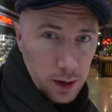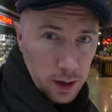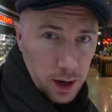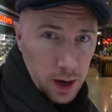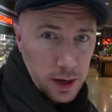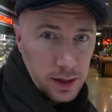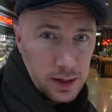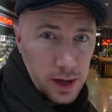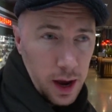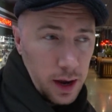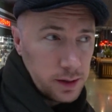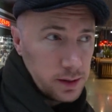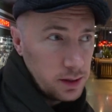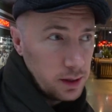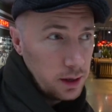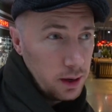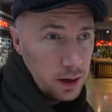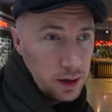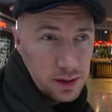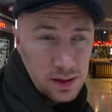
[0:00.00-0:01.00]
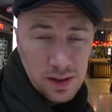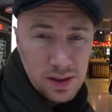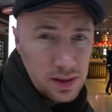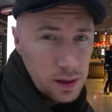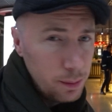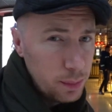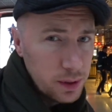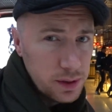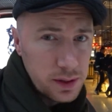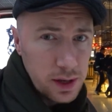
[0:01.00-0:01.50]
a taxi. And it's as
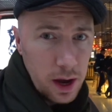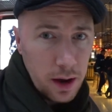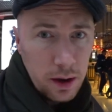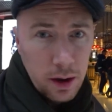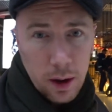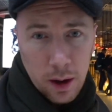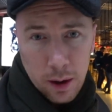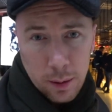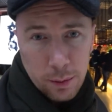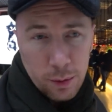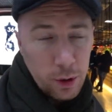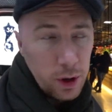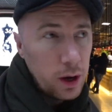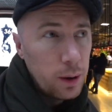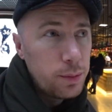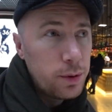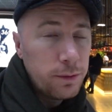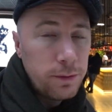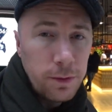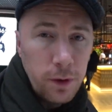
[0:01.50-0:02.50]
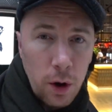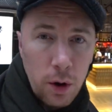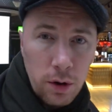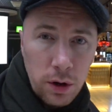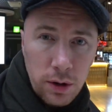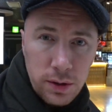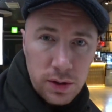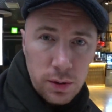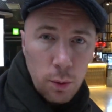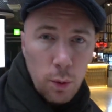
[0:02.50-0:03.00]
simple as that. Bring up your phone,
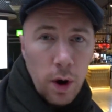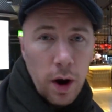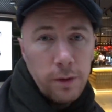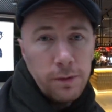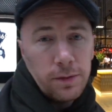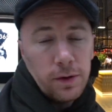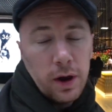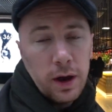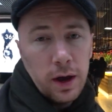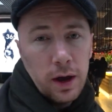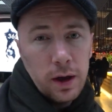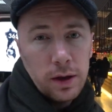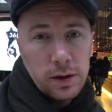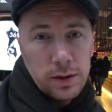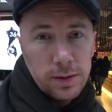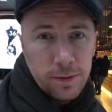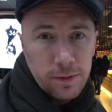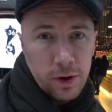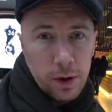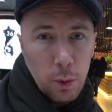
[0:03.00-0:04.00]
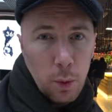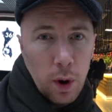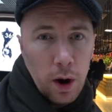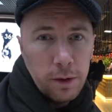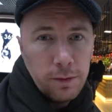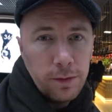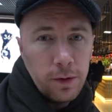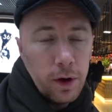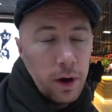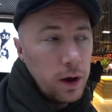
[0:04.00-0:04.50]
use the Wi-Fi here. There's free
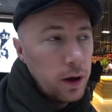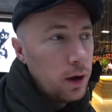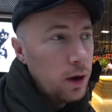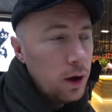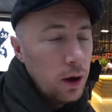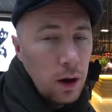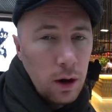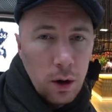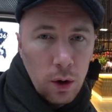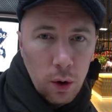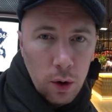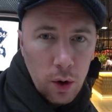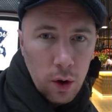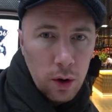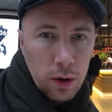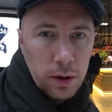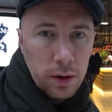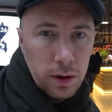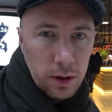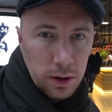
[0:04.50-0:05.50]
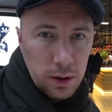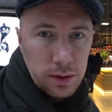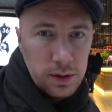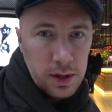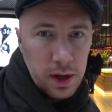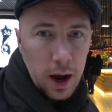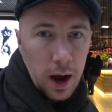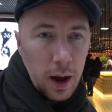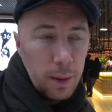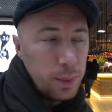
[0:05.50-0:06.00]
Wi-Fi. Log on, use
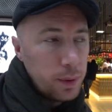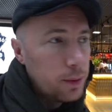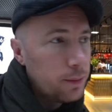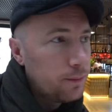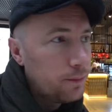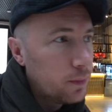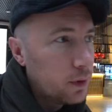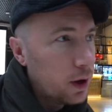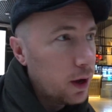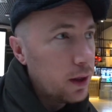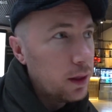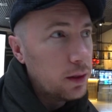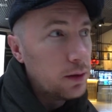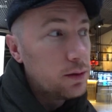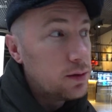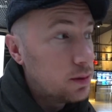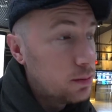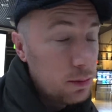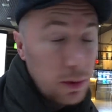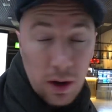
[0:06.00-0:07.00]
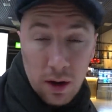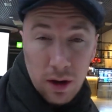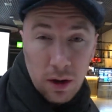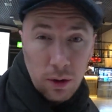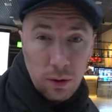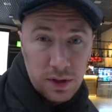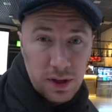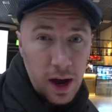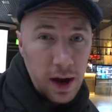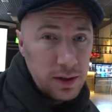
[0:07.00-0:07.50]
the app, and
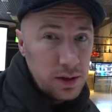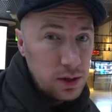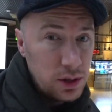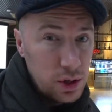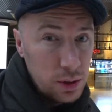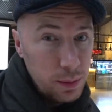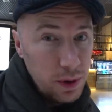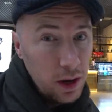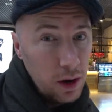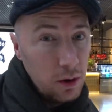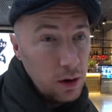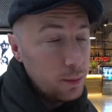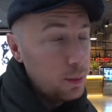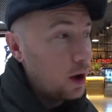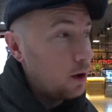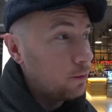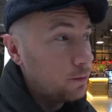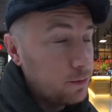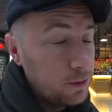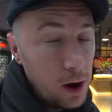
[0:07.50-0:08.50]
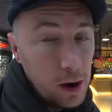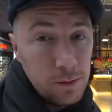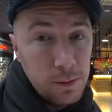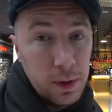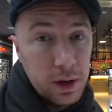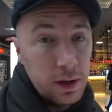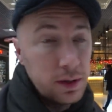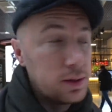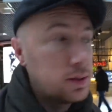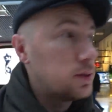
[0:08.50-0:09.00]
your taxi should be here in about 5
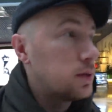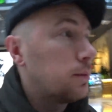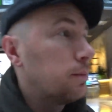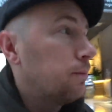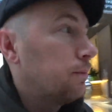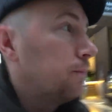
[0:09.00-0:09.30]
minutes.